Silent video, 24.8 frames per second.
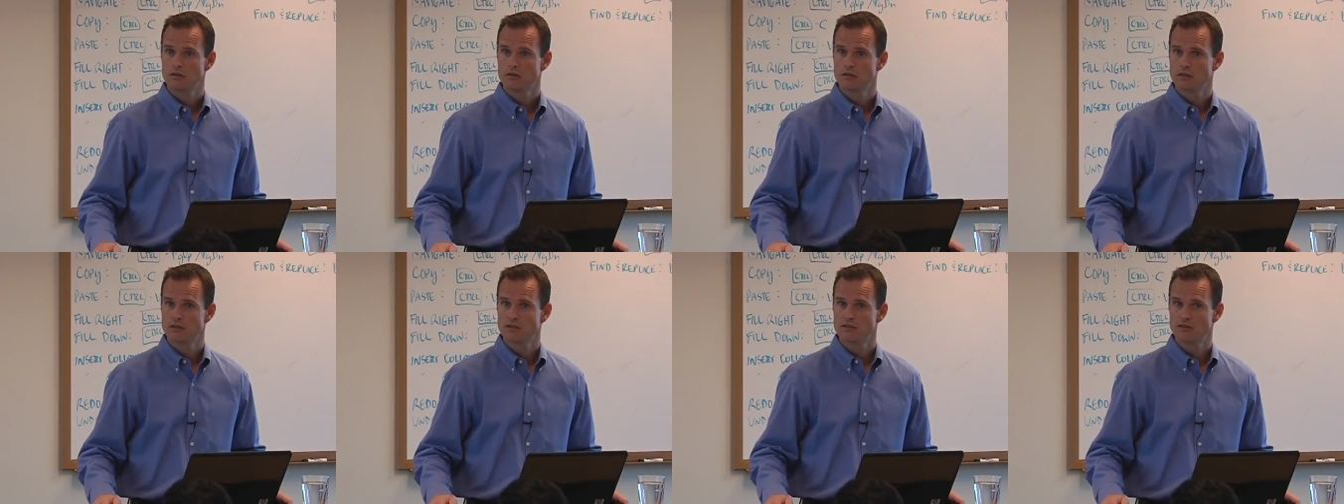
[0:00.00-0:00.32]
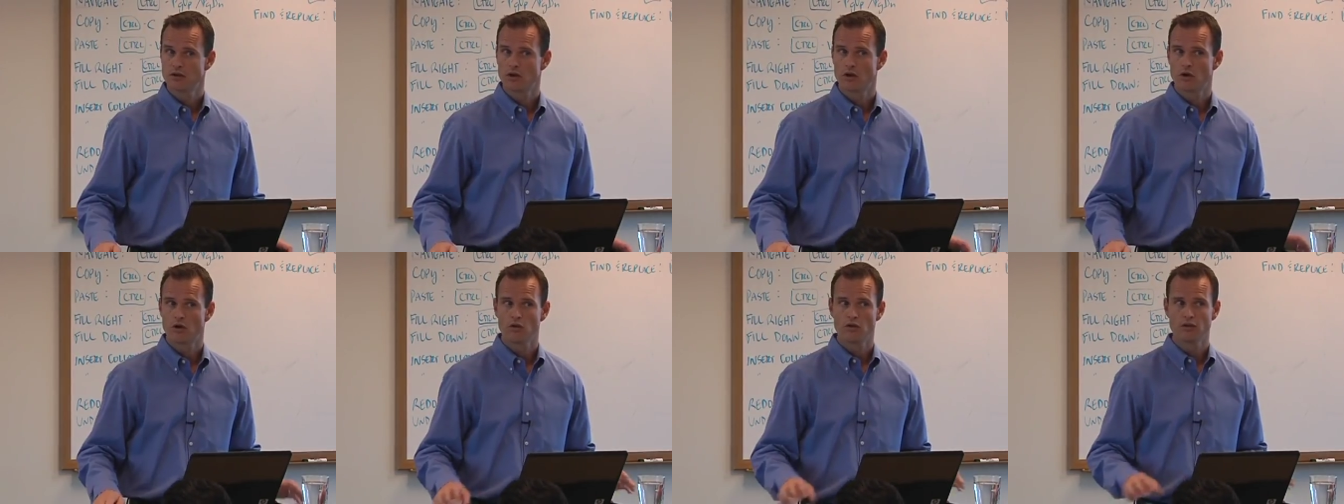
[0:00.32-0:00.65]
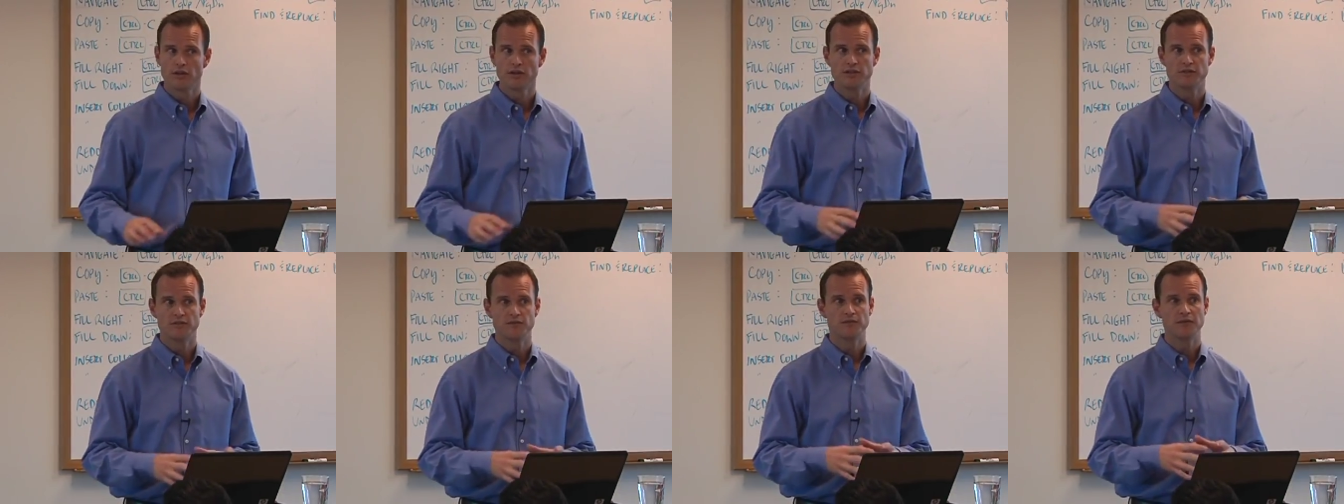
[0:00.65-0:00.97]
Right, so all
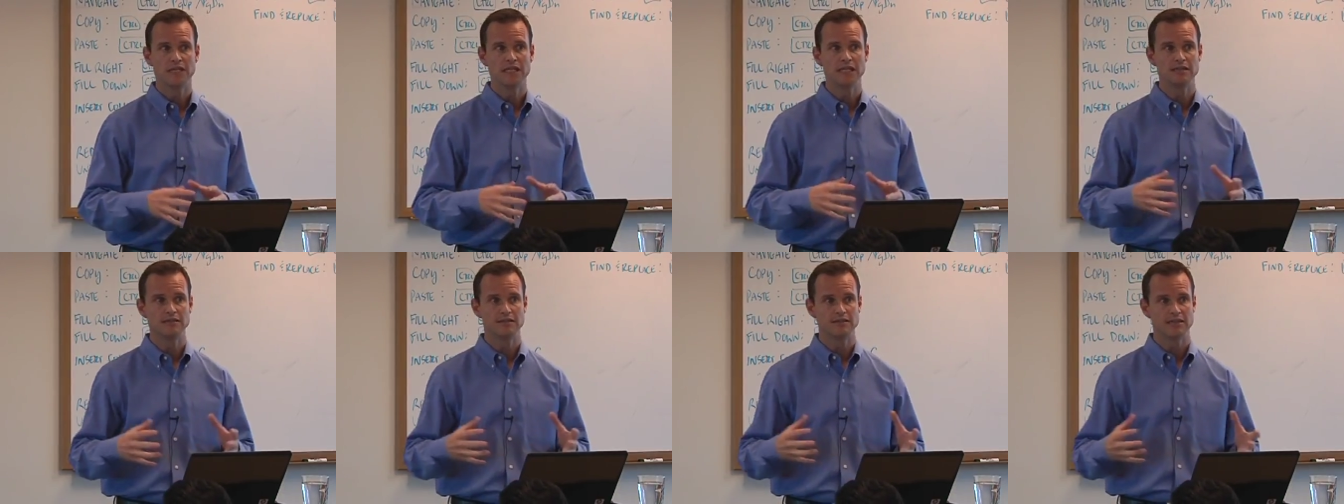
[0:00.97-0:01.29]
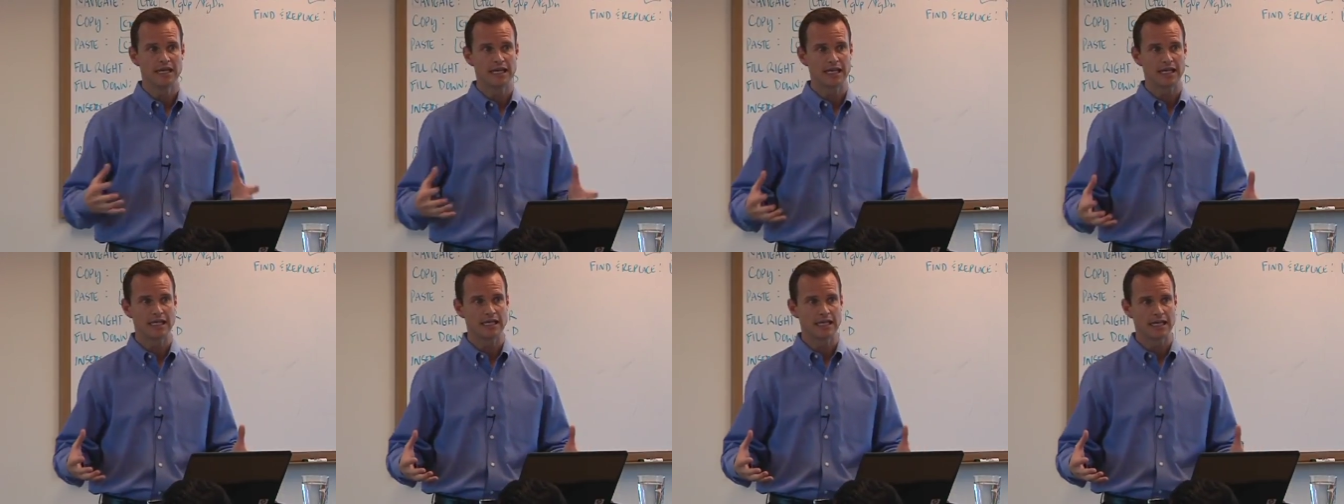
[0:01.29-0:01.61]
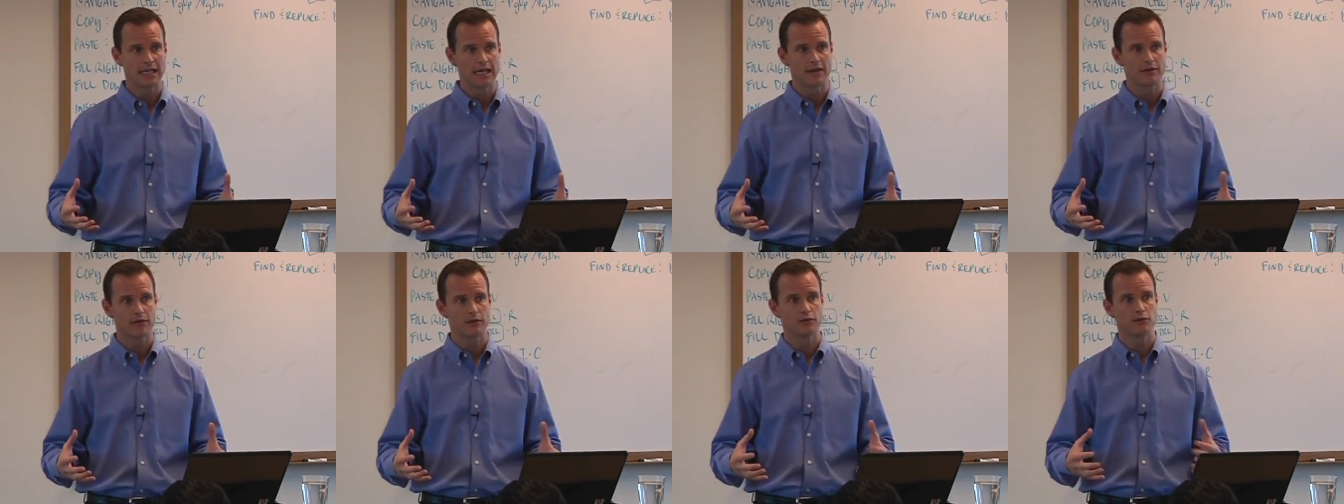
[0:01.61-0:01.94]
these fees taken
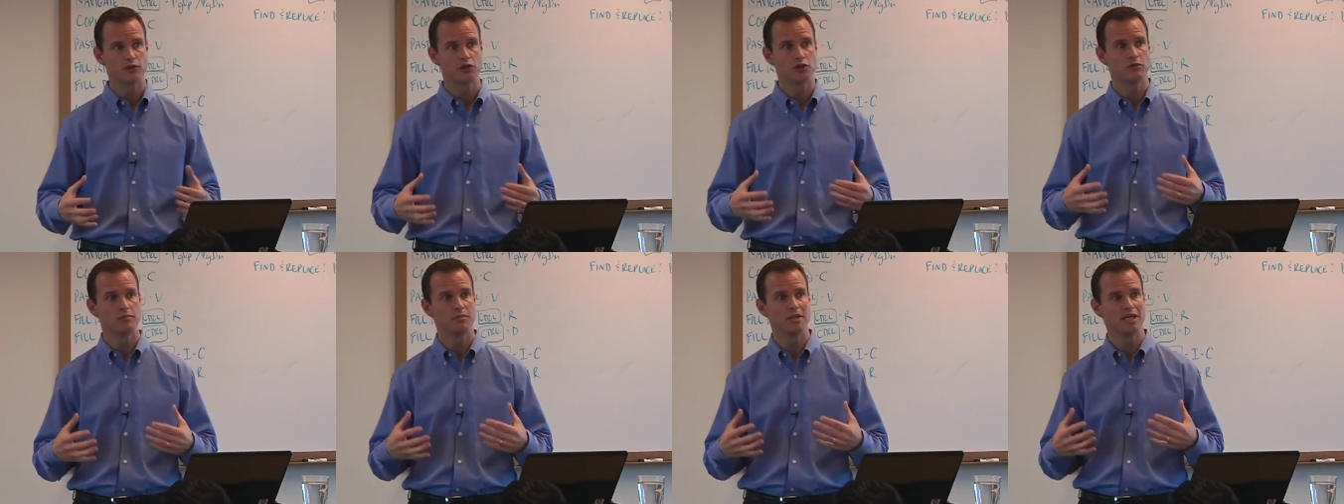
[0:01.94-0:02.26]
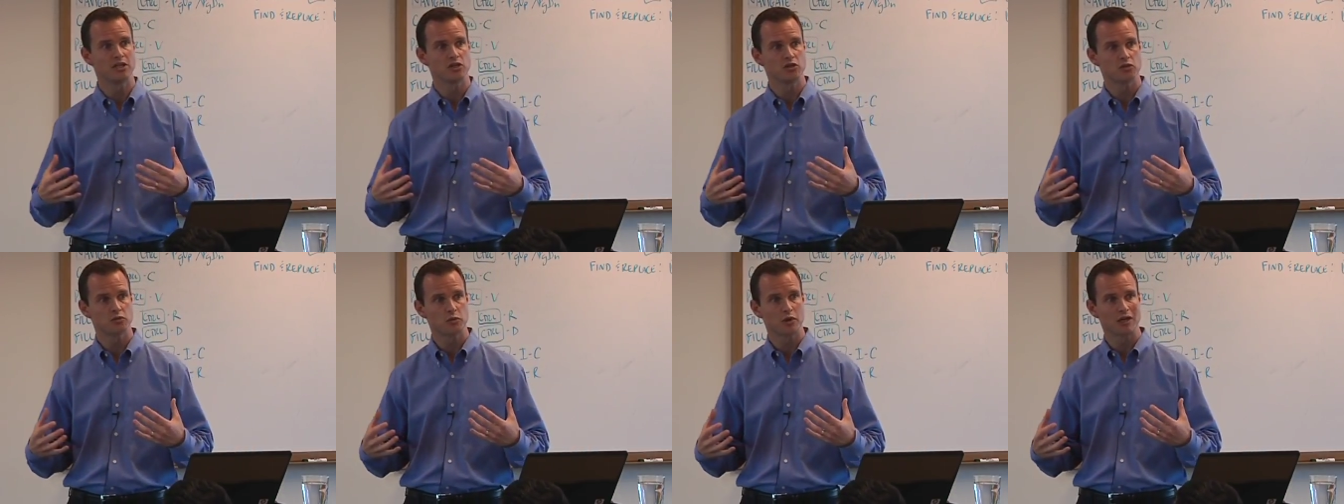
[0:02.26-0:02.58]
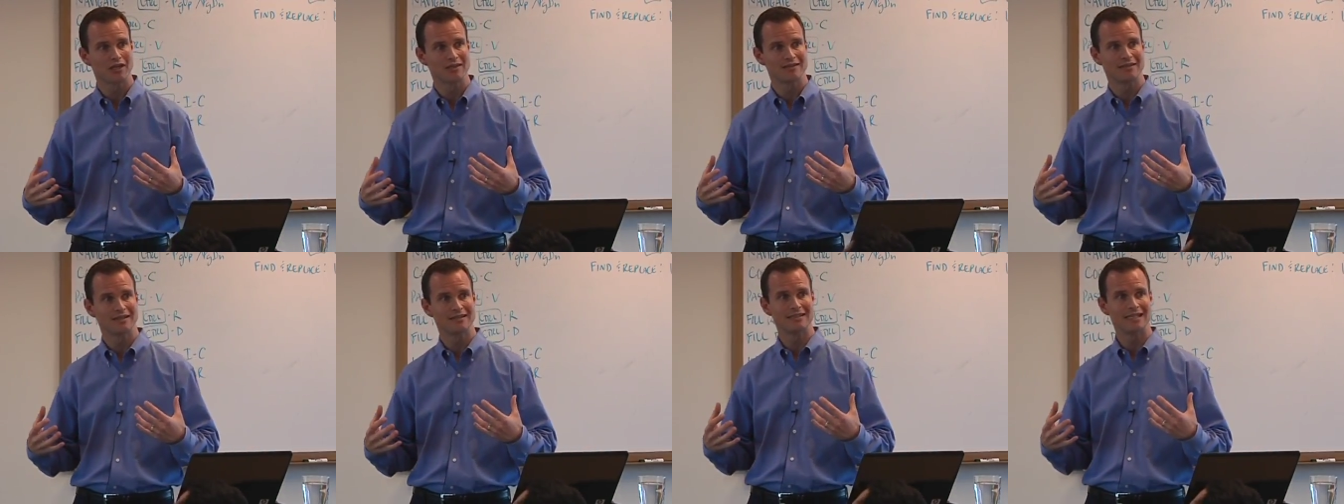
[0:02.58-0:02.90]
together should be
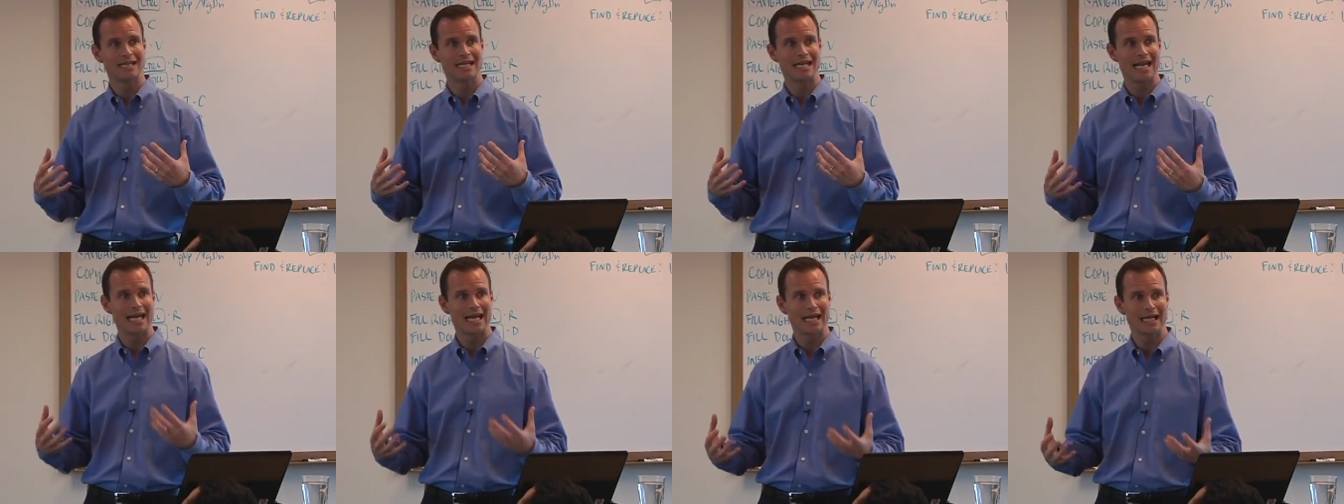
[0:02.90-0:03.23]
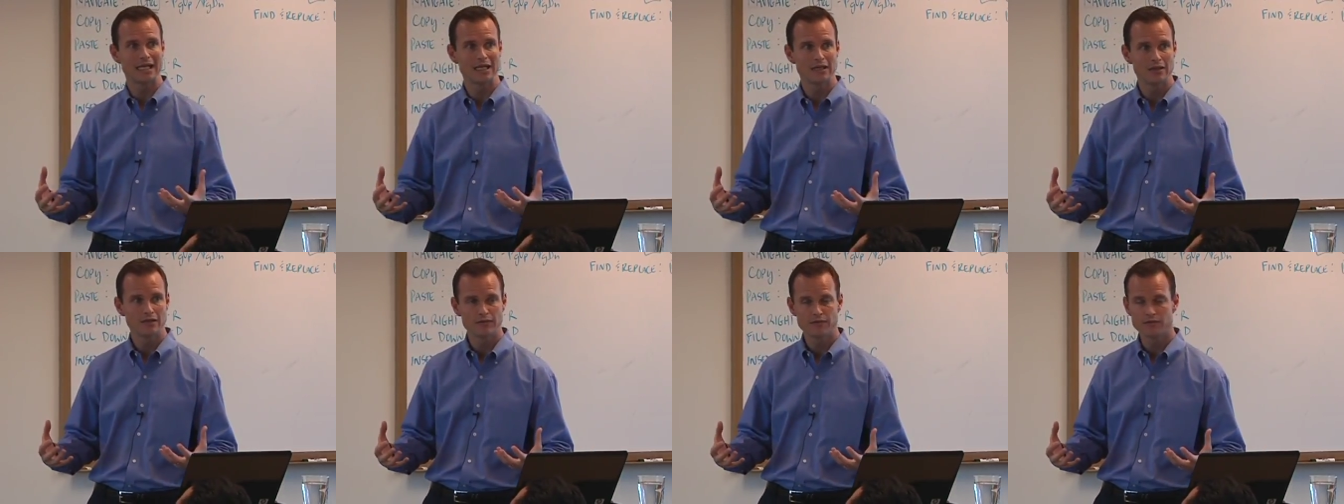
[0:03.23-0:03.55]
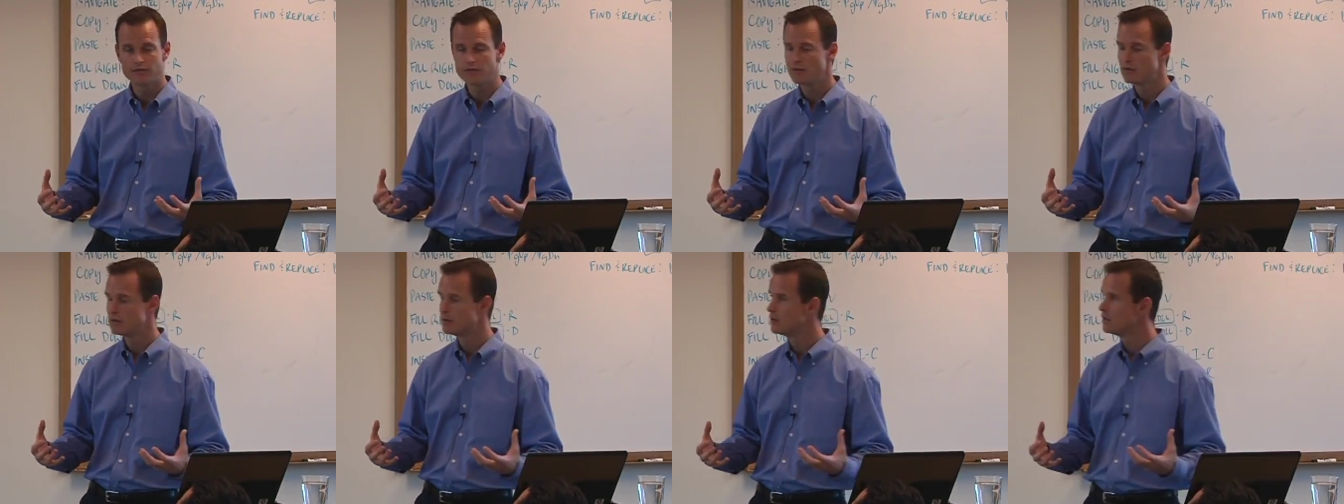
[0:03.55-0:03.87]
expressed as a negative,